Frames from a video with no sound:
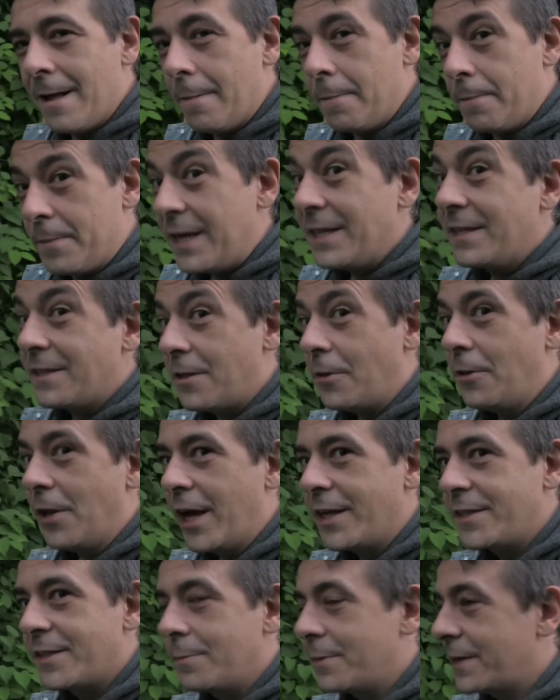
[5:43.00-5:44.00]
this is an
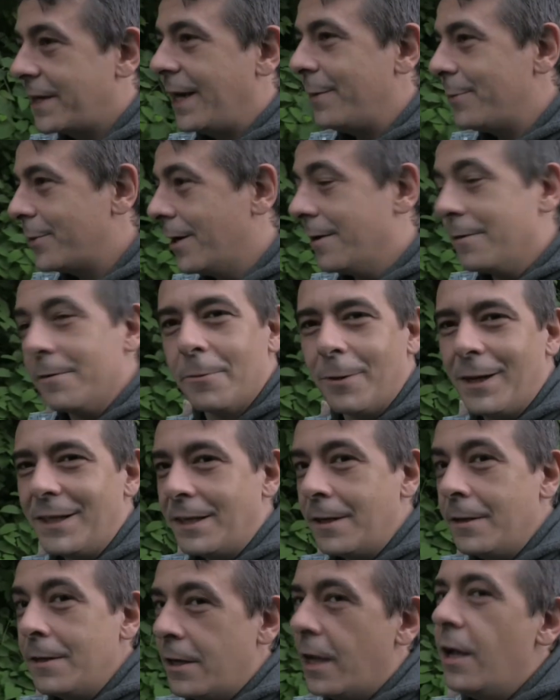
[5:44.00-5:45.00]
awesome camera with
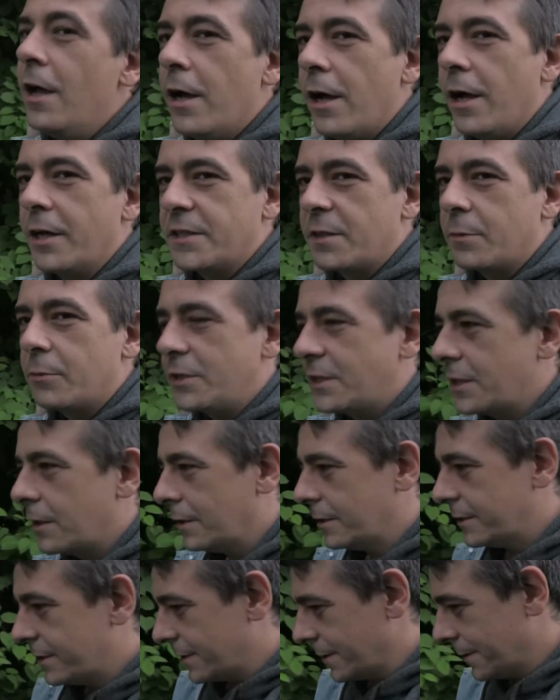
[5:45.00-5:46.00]
awesome
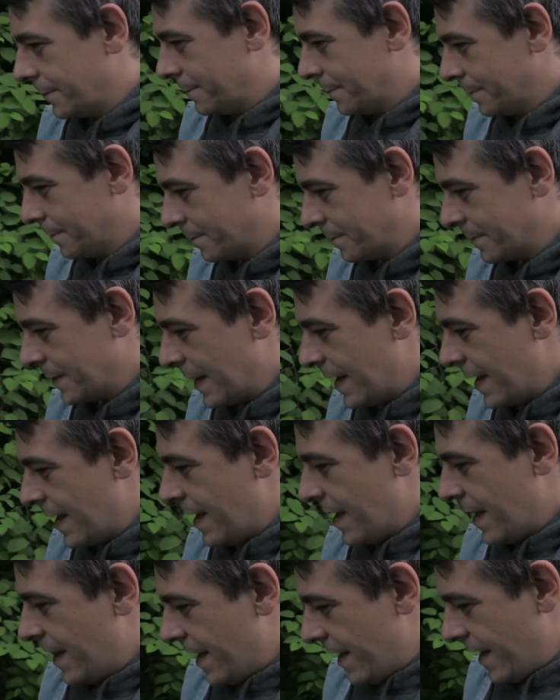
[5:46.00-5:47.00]
results.
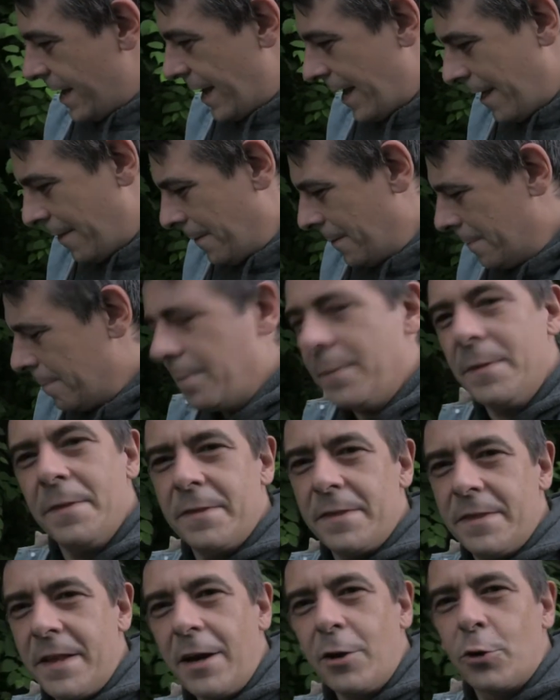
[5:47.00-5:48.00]
And
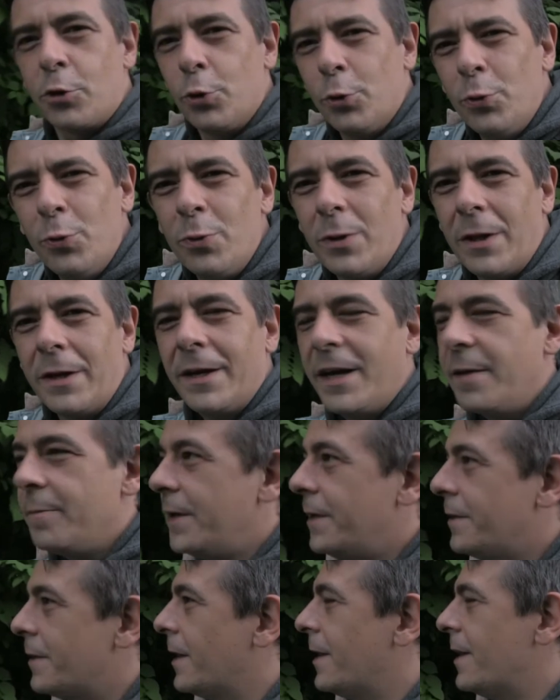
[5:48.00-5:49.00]
they're cool. I
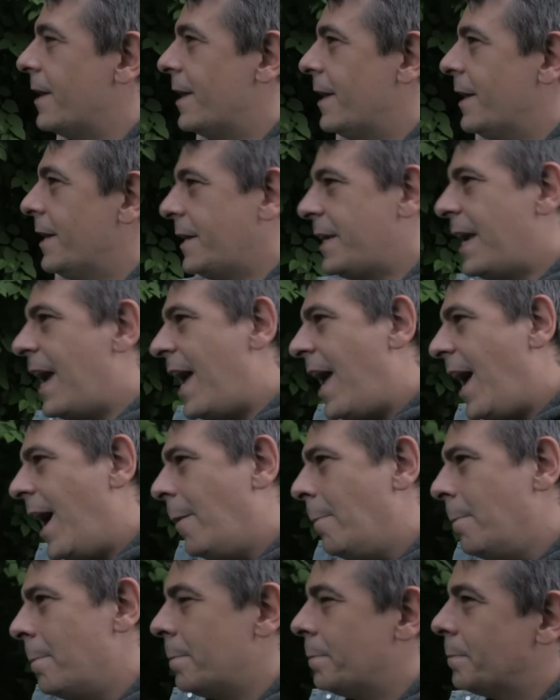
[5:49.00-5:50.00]
mean, yeah,
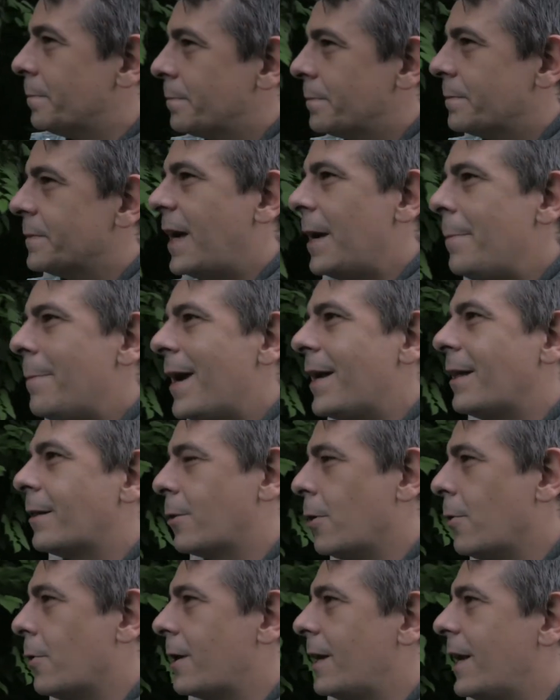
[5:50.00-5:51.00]
they might
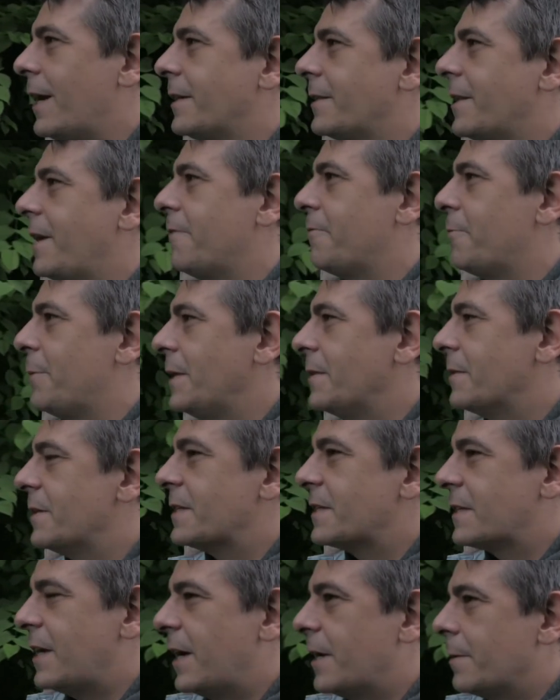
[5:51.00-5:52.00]
look like they've been
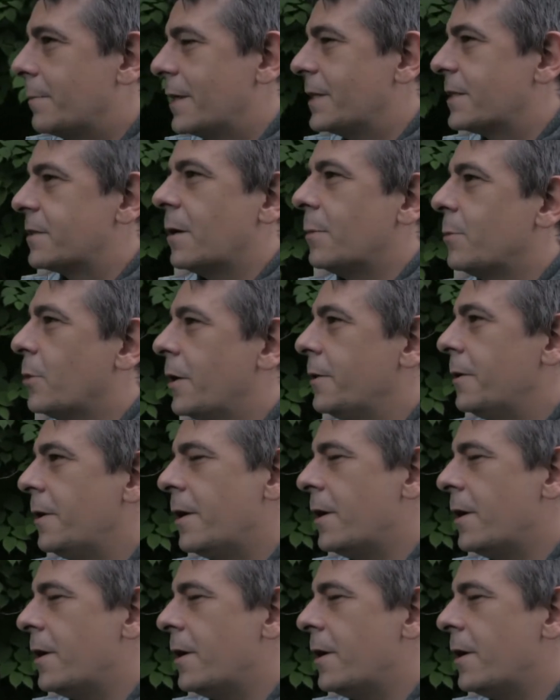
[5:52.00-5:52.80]
designed by someone